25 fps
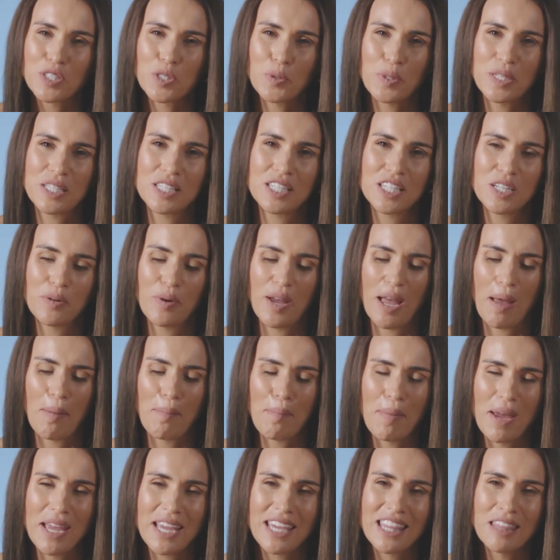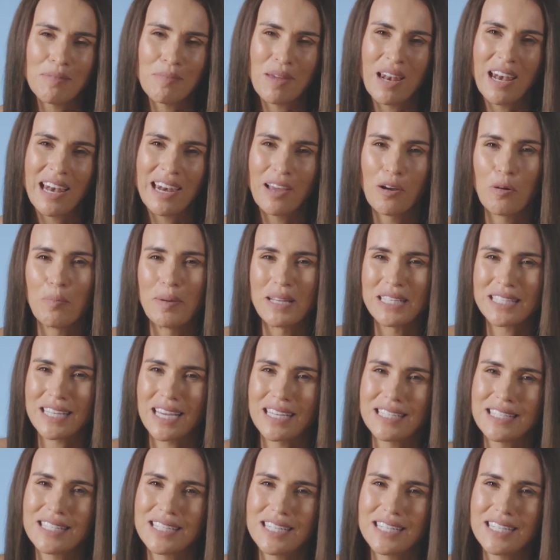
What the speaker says: twist to it and making them a little bit tastier.